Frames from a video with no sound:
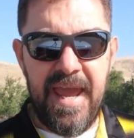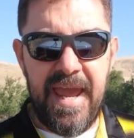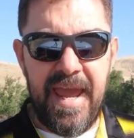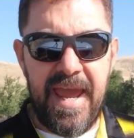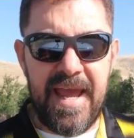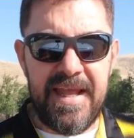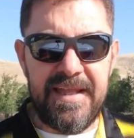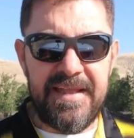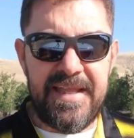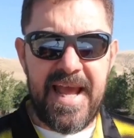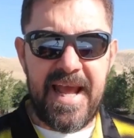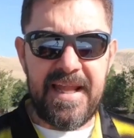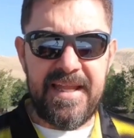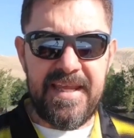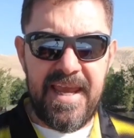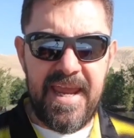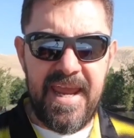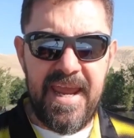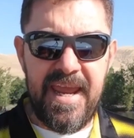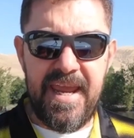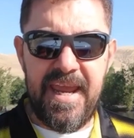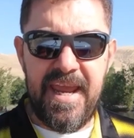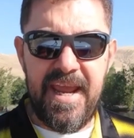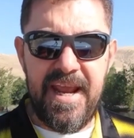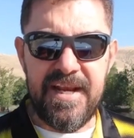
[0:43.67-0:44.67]
and that
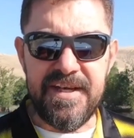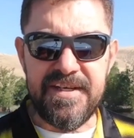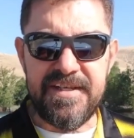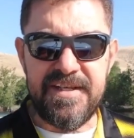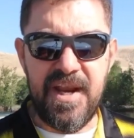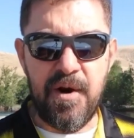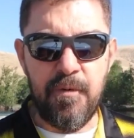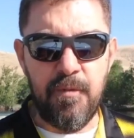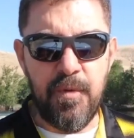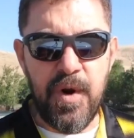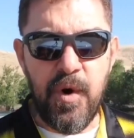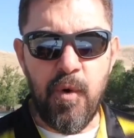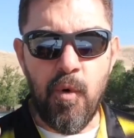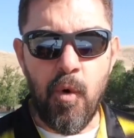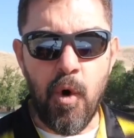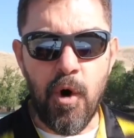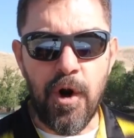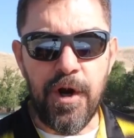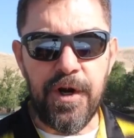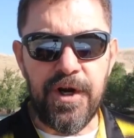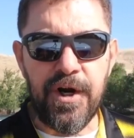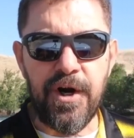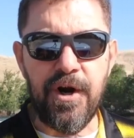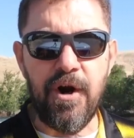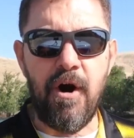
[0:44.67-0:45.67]
He is the
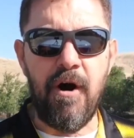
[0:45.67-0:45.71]
rewarder